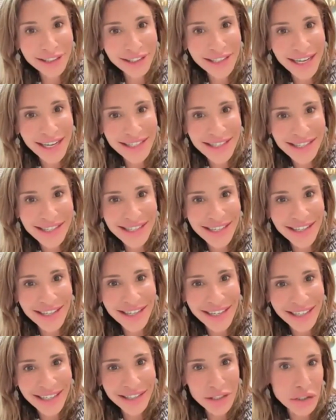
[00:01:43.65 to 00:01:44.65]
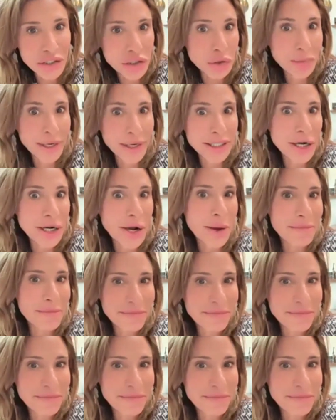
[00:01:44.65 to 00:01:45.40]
necessary to do my job.